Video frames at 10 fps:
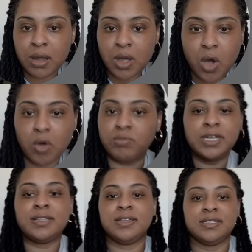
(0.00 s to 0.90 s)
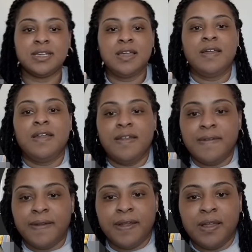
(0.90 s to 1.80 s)
home, look at this.
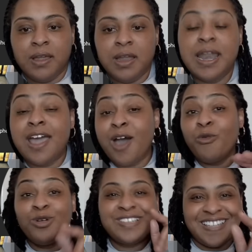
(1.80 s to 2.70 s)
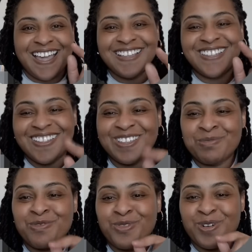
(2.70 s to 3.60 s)
Now, I will say, I saw this
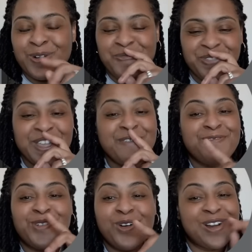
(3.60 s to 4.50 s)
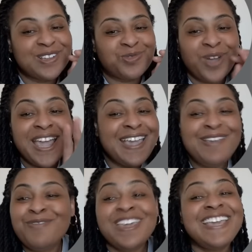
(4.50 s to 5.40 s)
one before. That floor is
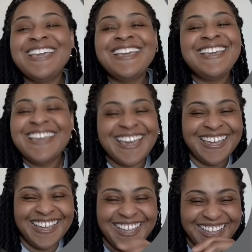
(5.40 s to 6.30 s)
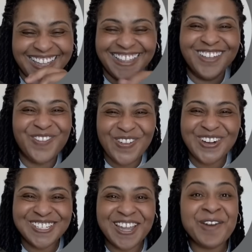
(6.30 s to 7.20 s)
wavy. The
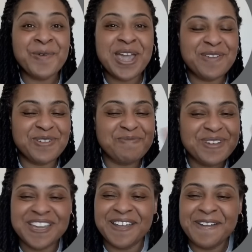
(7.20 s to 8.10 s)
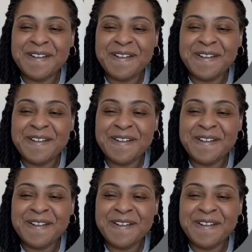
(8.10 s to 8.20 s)
floor is kind of wavy, but